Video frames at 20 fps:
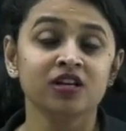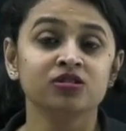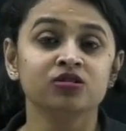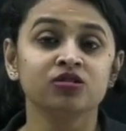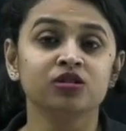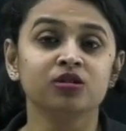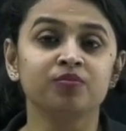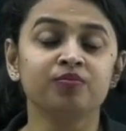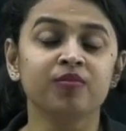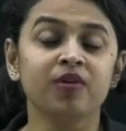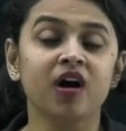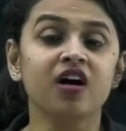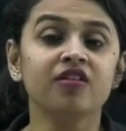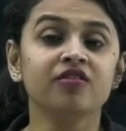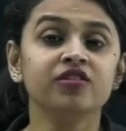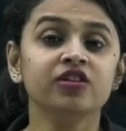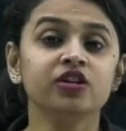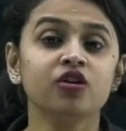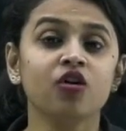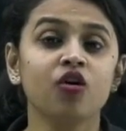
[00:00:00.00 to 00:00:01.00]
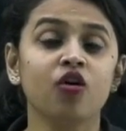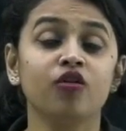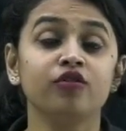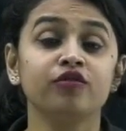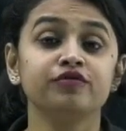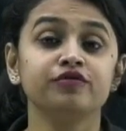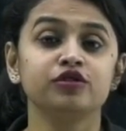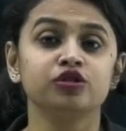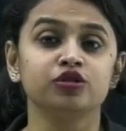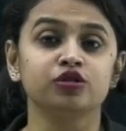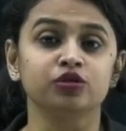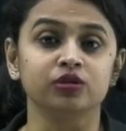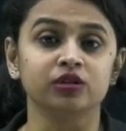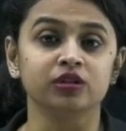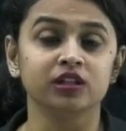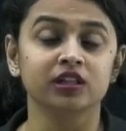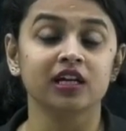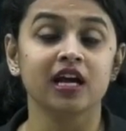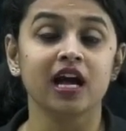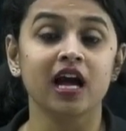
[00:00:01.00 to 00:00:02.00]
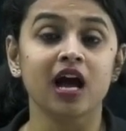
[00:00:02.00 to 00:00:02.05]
So the power of truth.